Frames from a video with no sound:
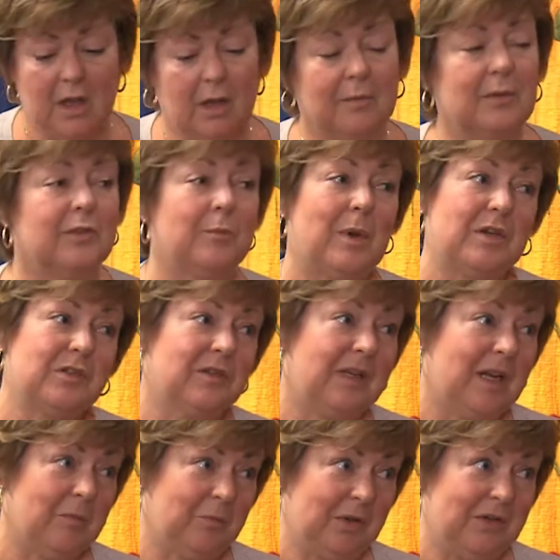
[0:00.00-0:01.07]
especially
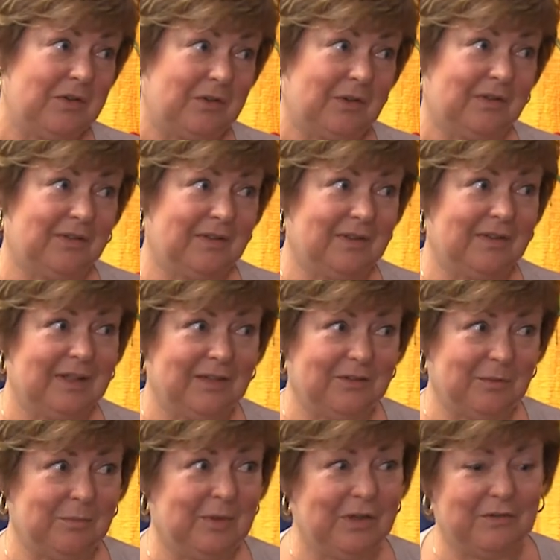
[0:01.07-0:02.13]
on Pinterest.
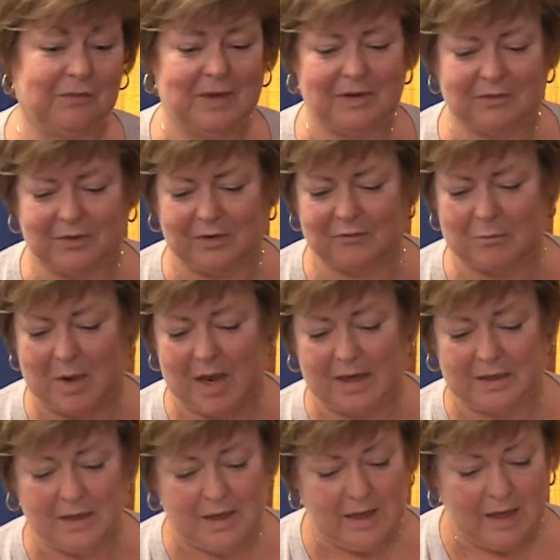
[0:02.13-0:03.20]
That's a big favorite of
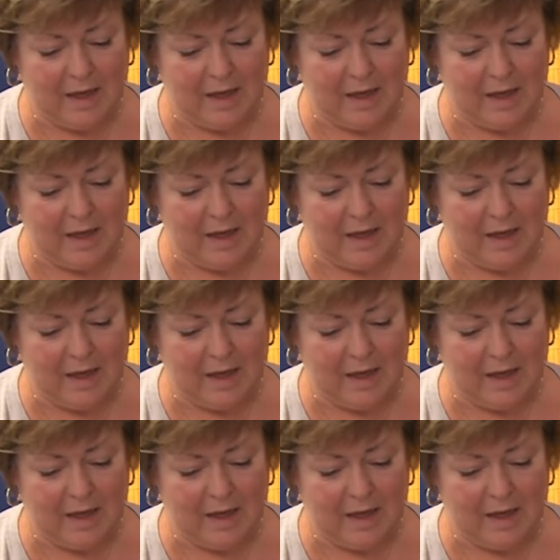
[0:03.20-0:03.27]
mine.